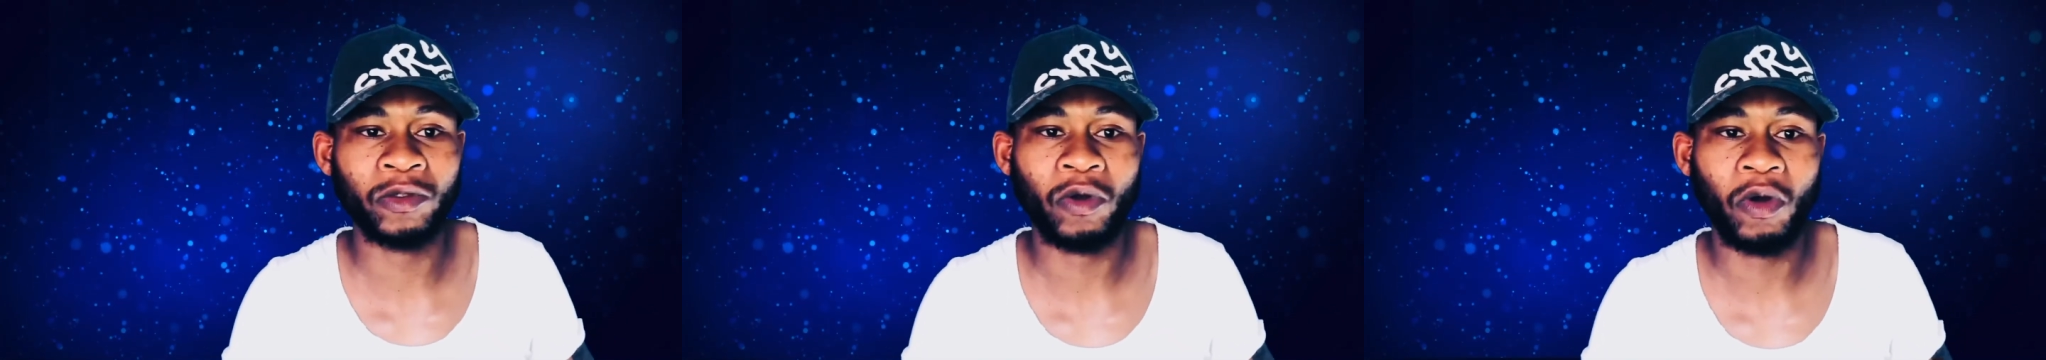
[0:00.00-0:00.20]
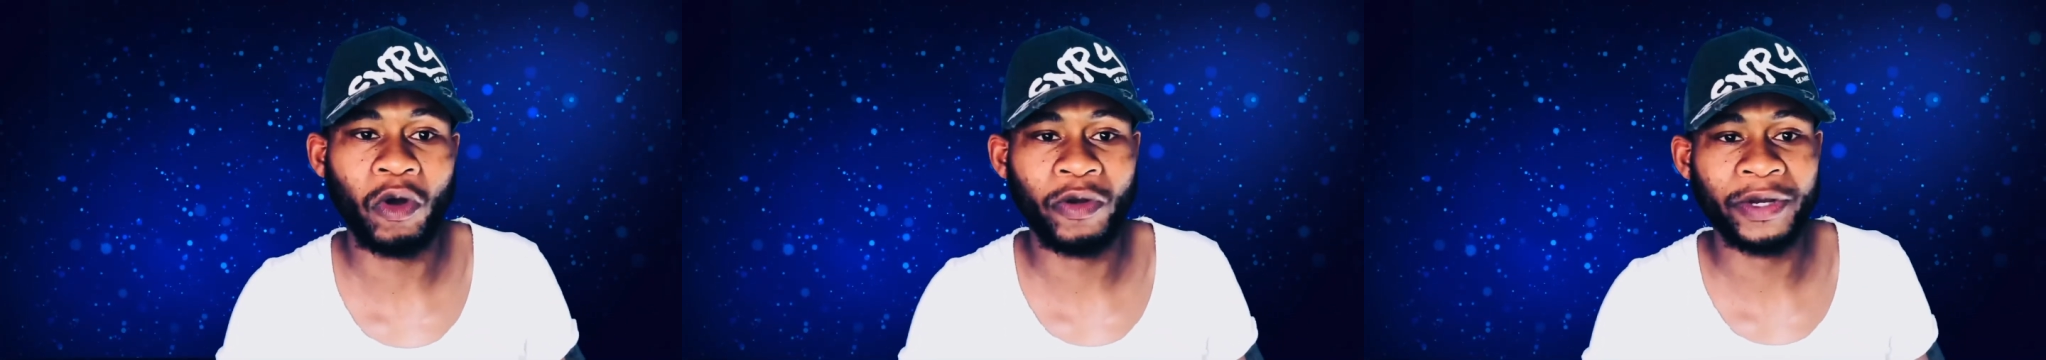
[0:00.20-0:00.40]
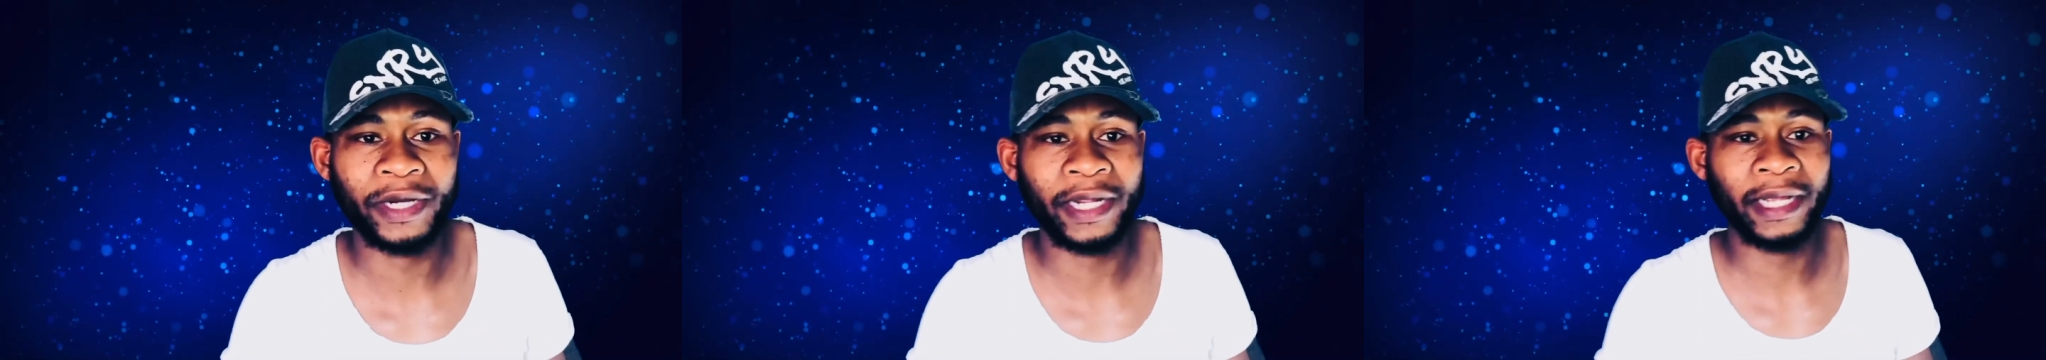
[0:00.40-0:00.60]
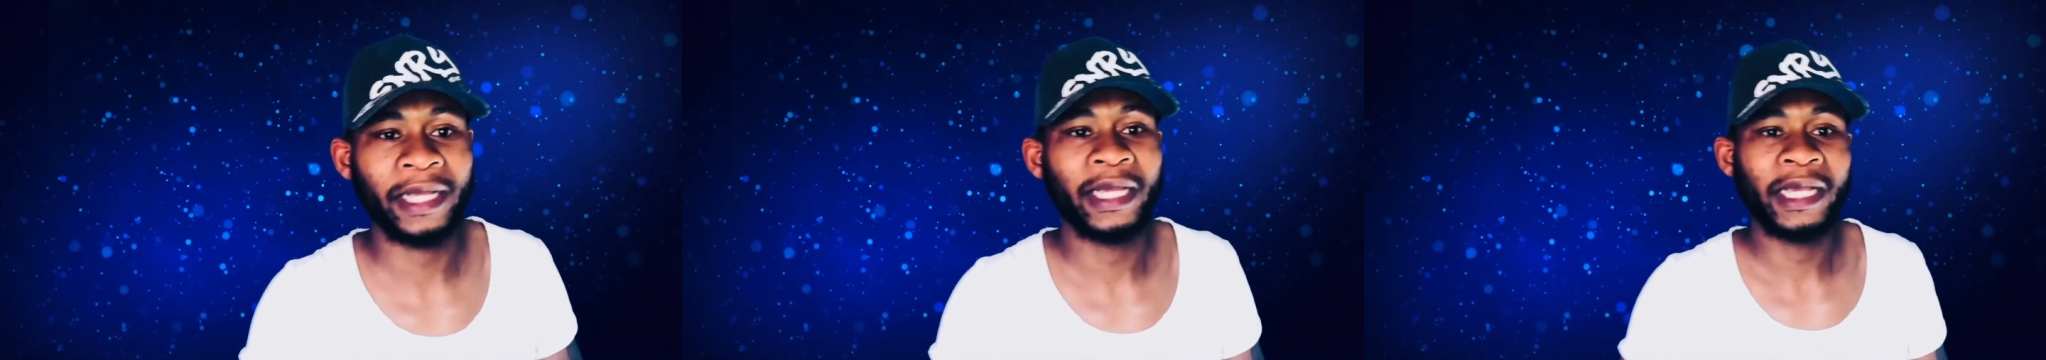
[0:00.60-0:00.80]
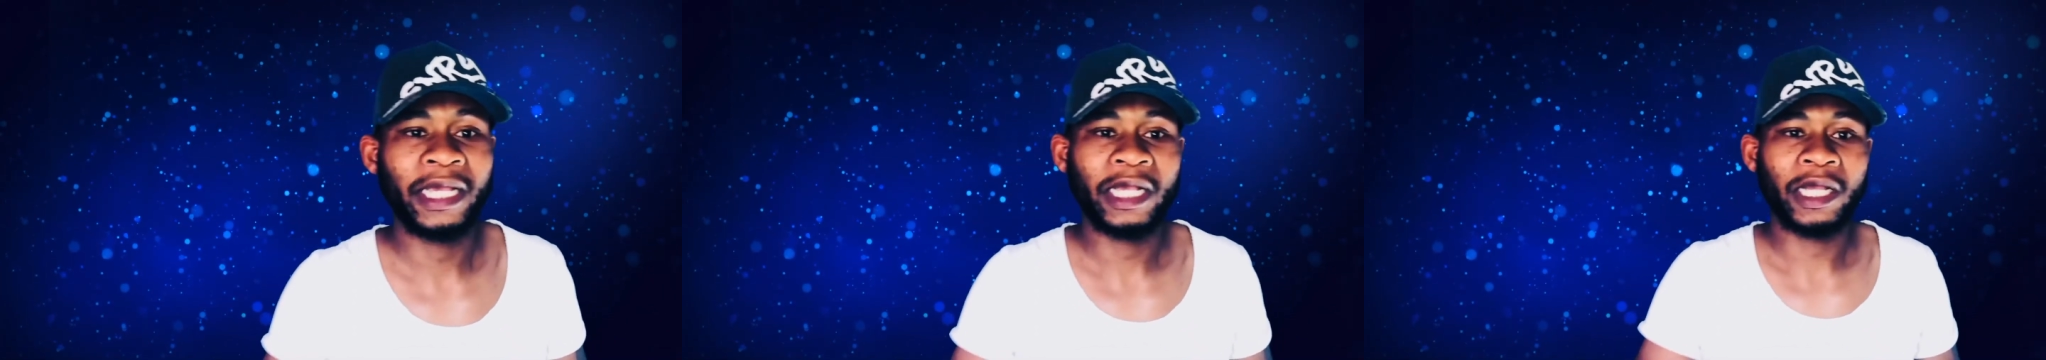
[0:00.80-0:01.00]
on the
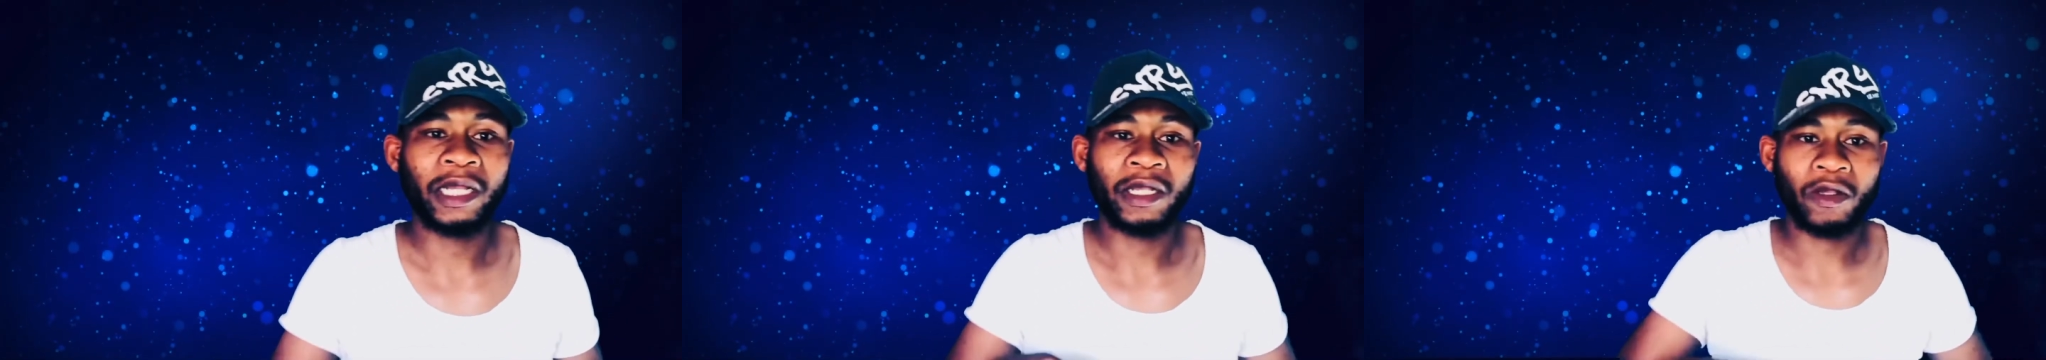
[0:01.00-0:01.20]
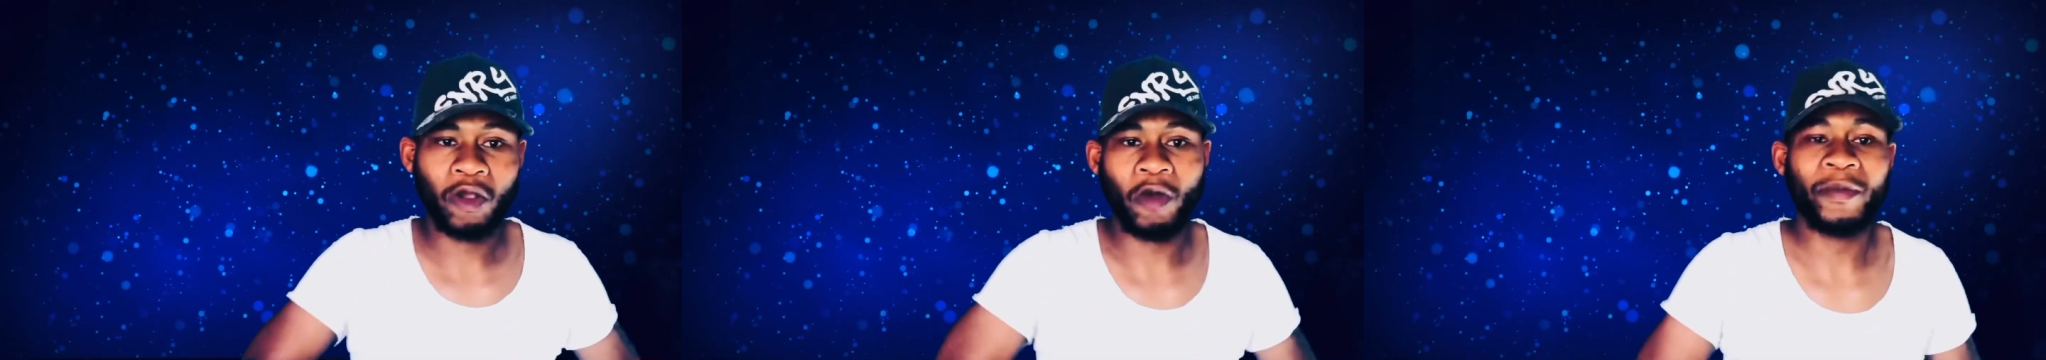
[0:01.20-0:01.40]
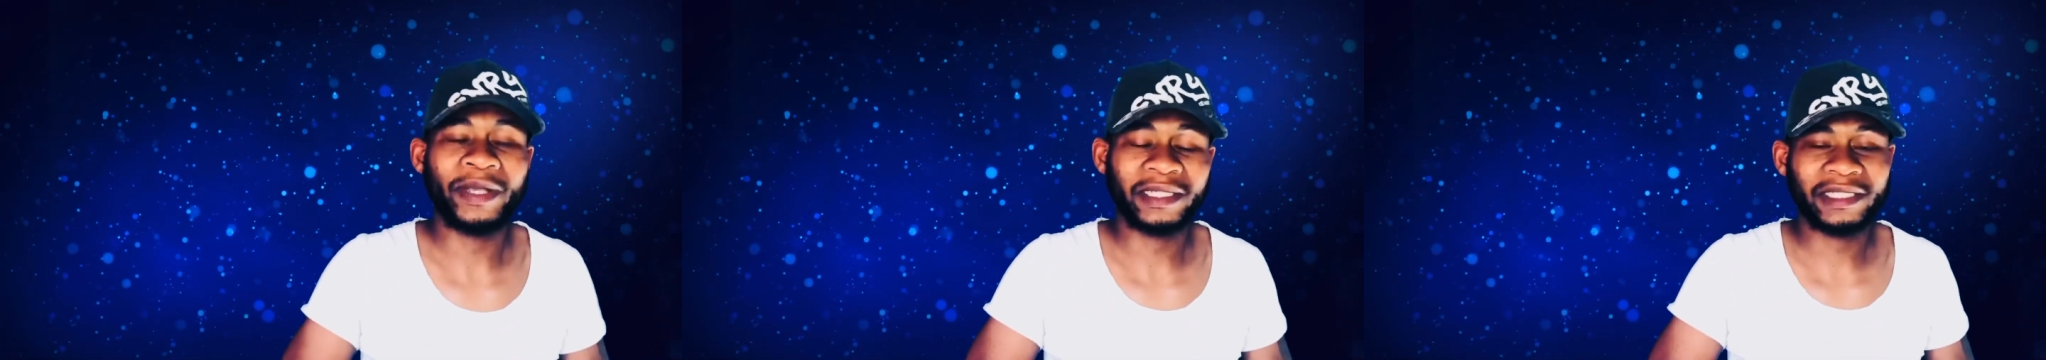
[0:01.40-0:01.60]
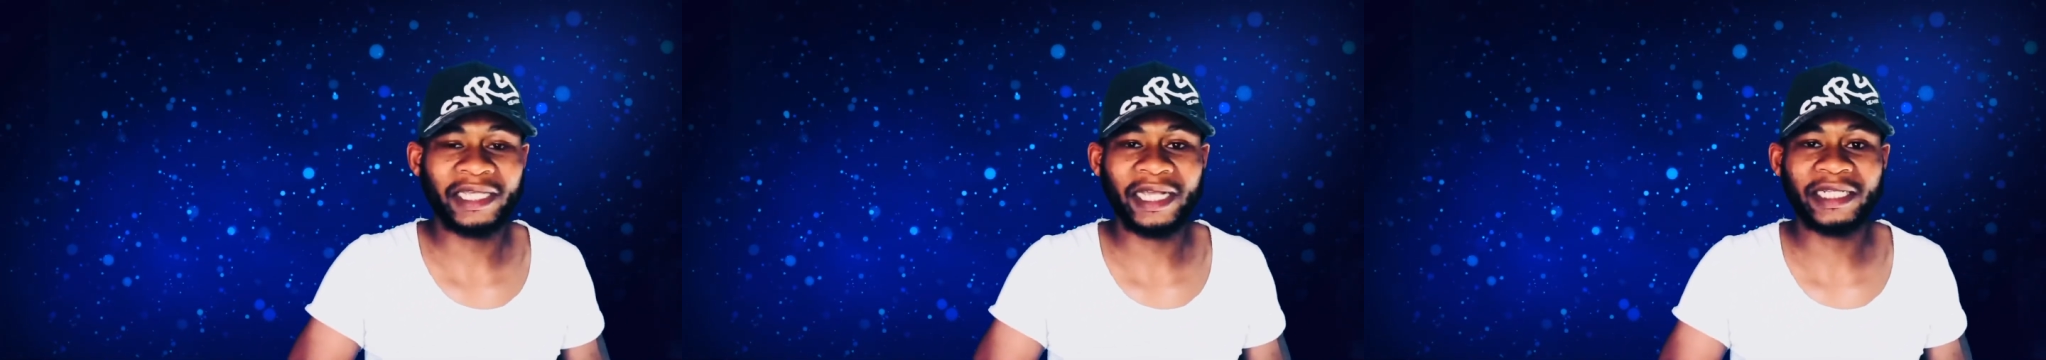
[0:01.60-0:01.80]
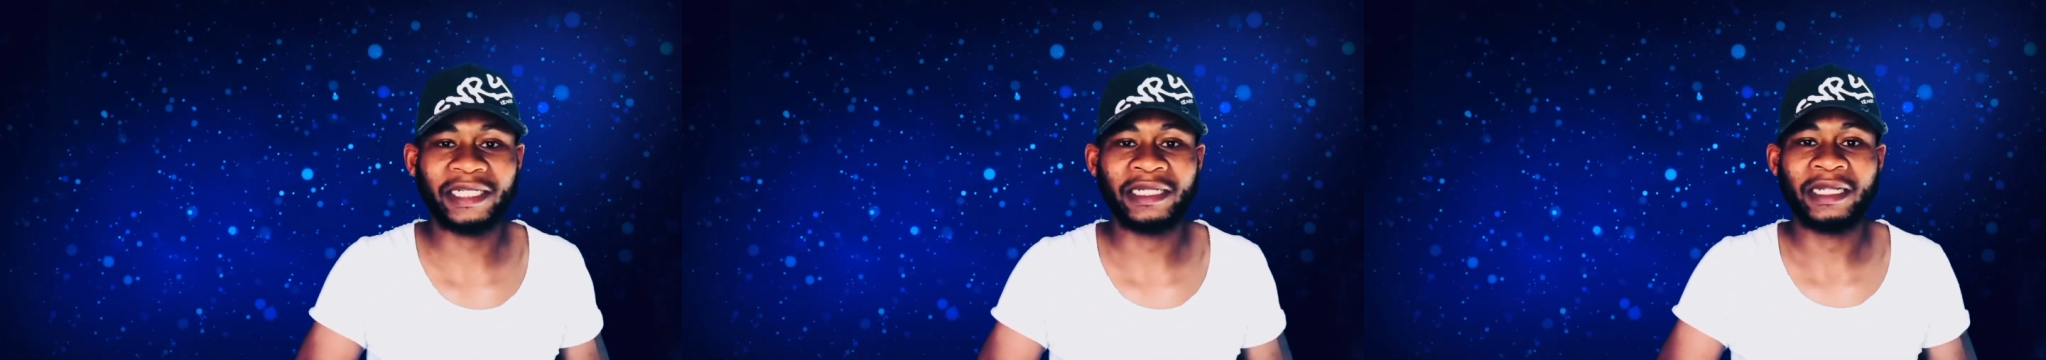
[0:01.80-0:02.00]
comment
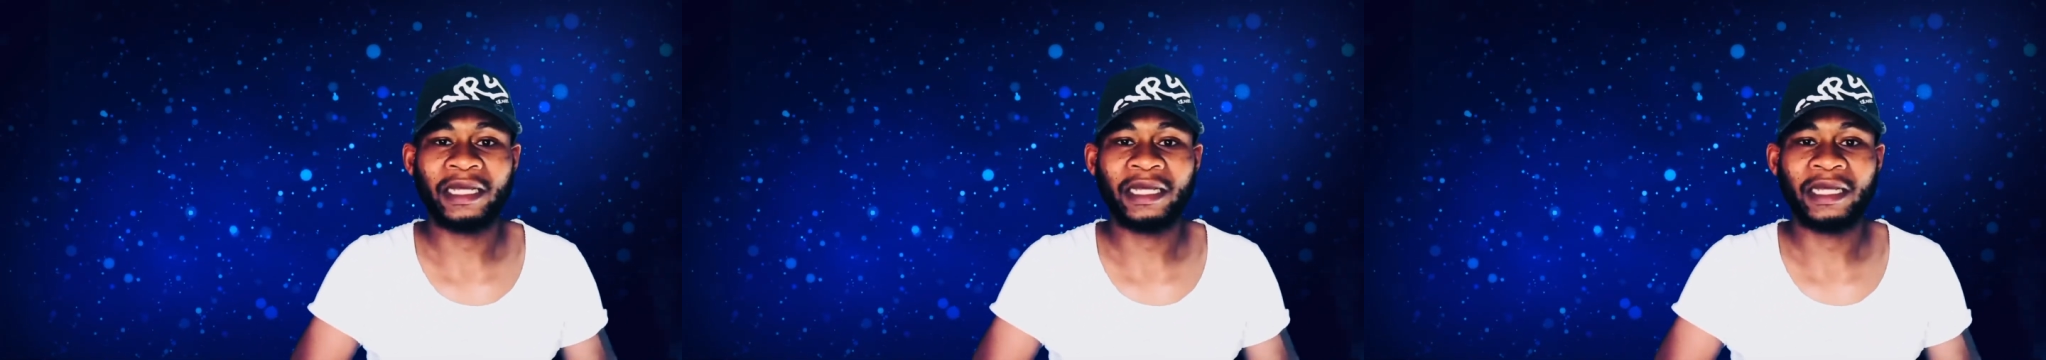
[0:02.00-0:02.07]
section.